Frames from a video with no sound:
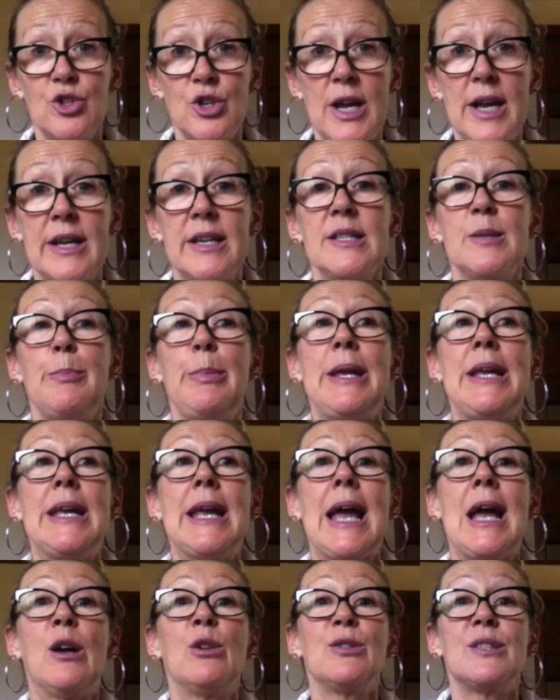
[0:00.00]
tract as
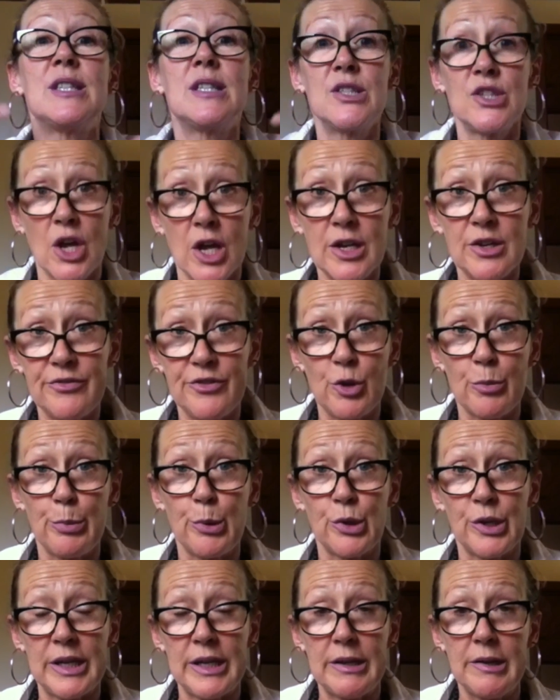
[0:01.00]
being outside of your
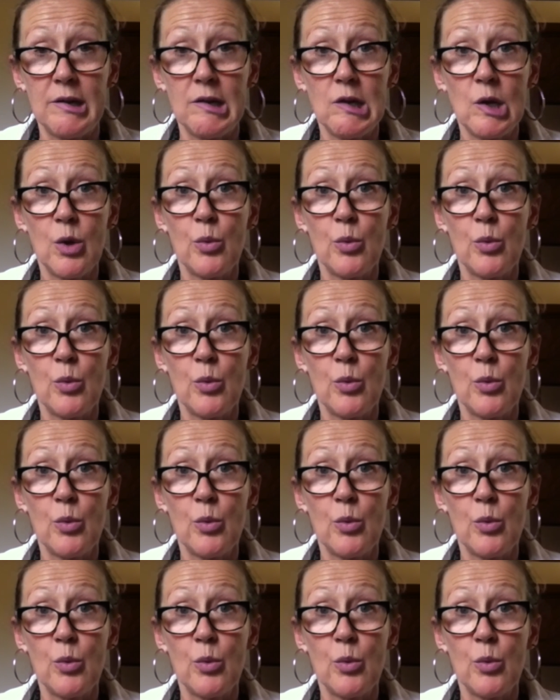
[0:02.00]
body.